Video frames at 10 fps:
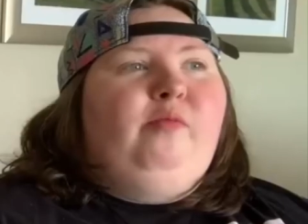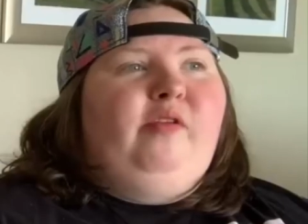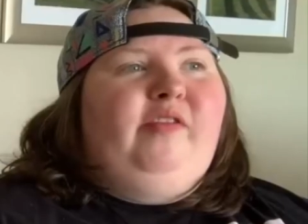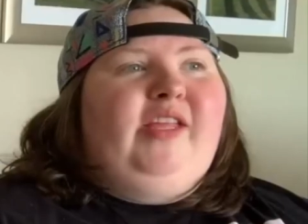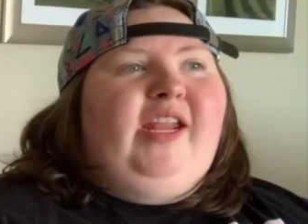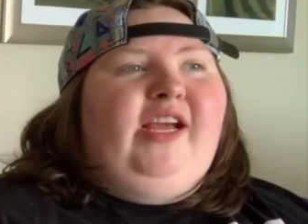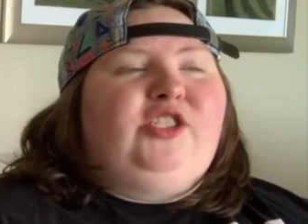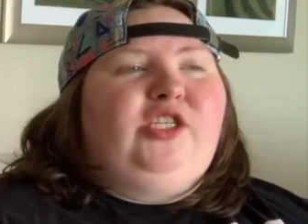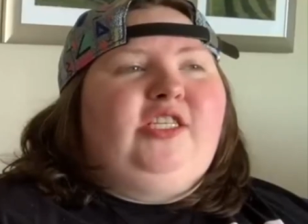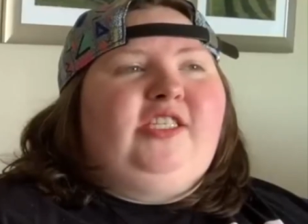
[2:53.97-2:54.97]
One movie that
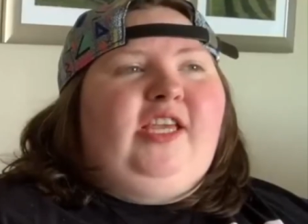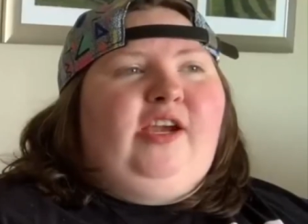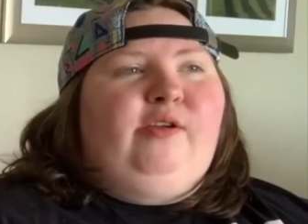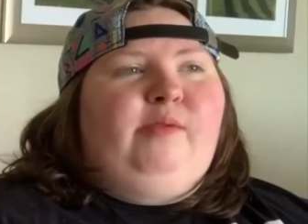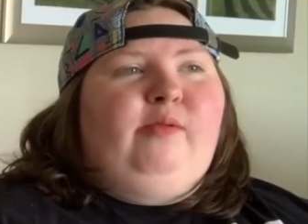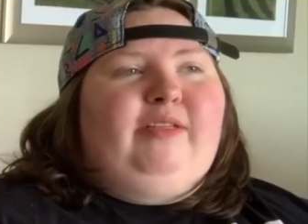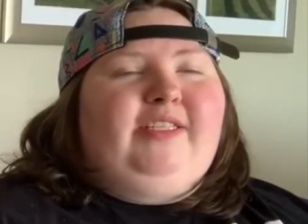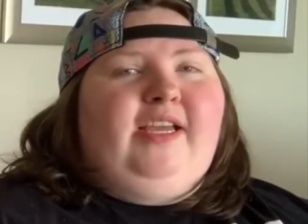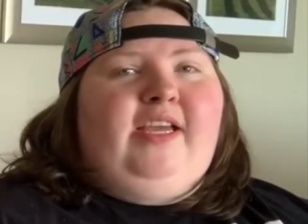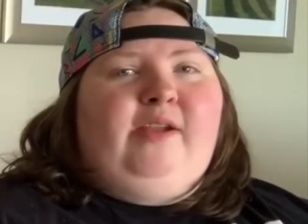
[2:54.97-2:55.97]
actually scared me
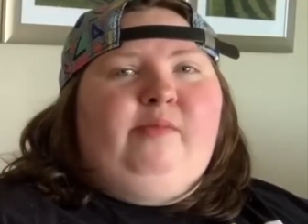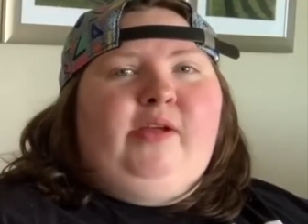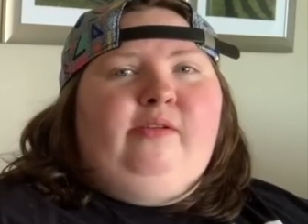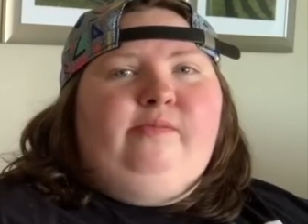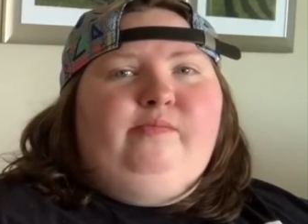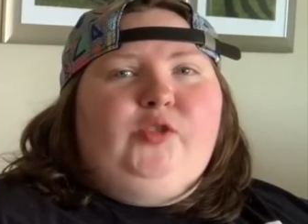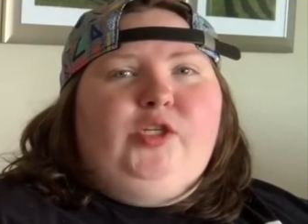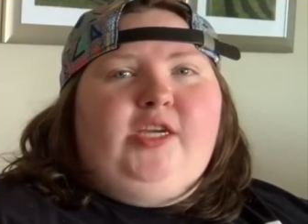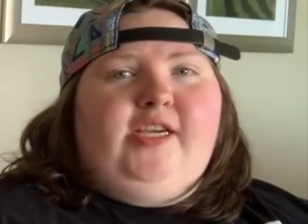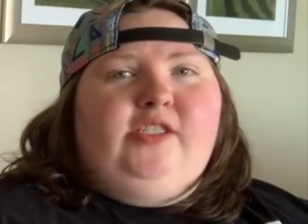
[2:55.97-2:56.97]
was Annabelle
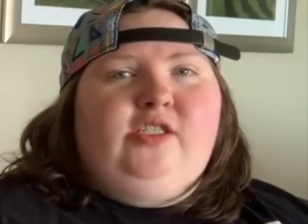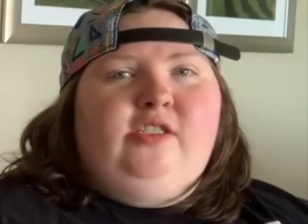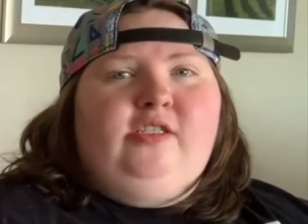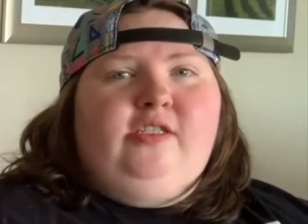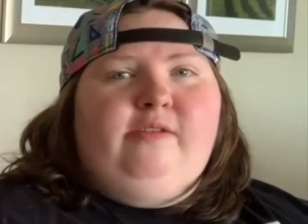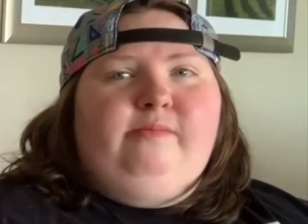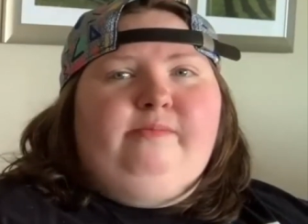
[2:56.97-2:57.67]
Creations.